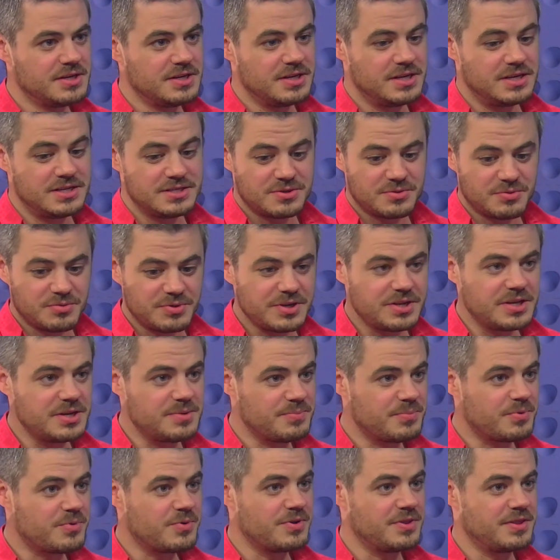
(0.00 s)
is a really
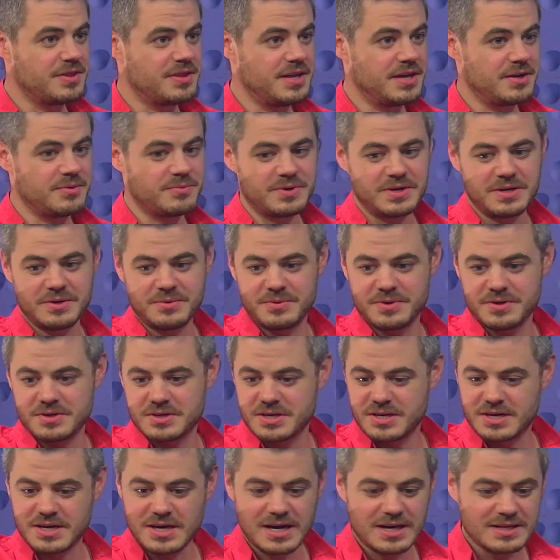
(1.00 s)
important thing. We, we're
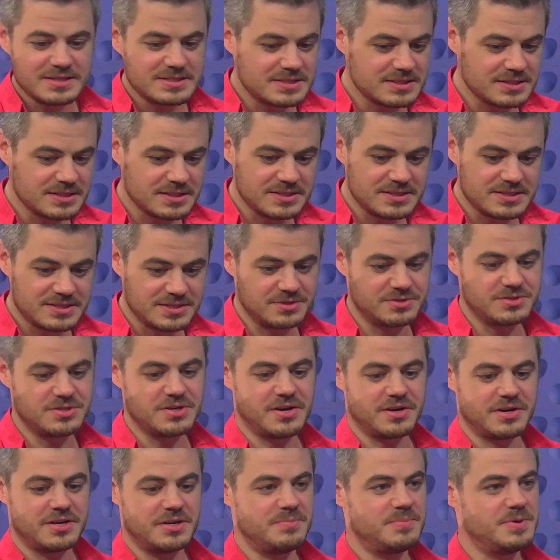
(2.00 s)
constantly still
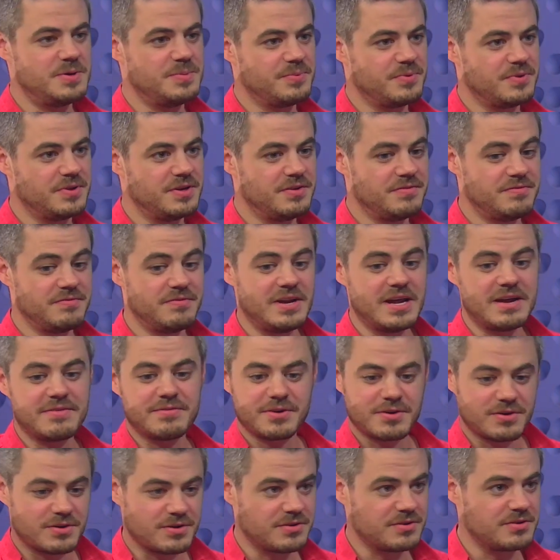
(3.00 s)
talking to people that have
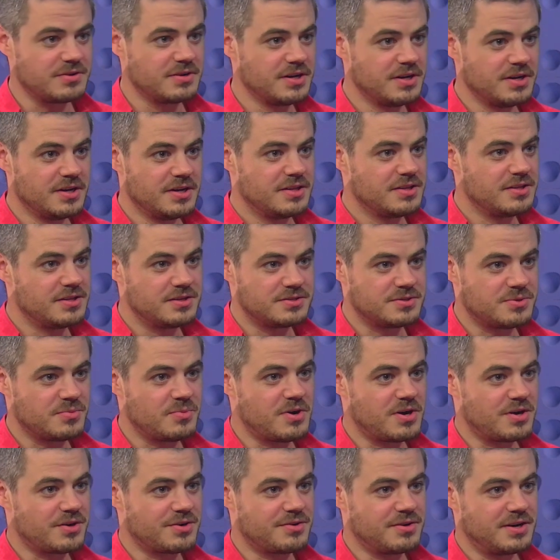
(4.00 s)
never heard there's a
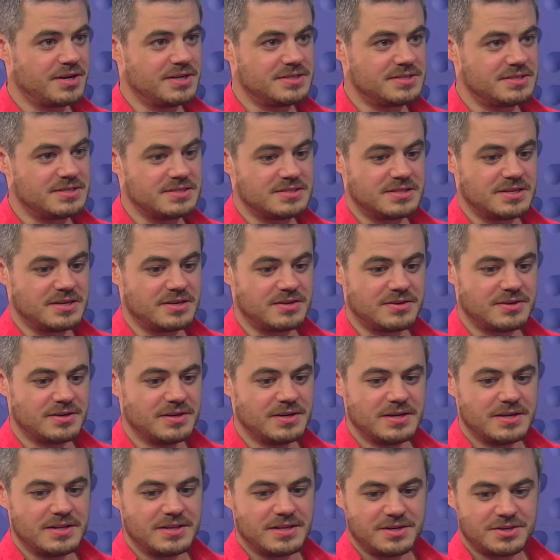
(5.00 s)
water crisis. They're,
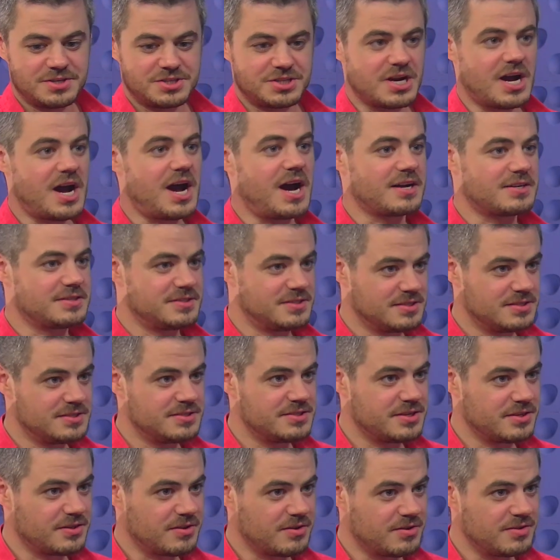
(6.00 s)
they're shocked
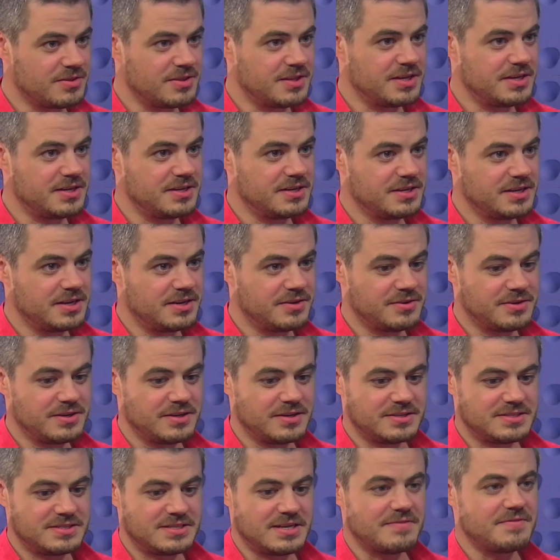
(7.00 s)
to learn that you know,
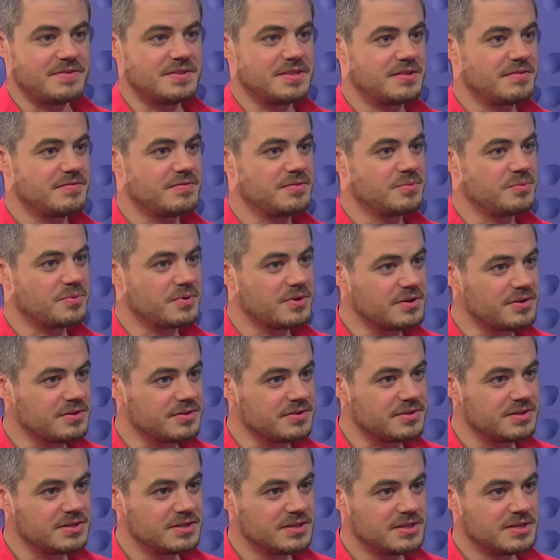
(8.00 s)
a seventh of the world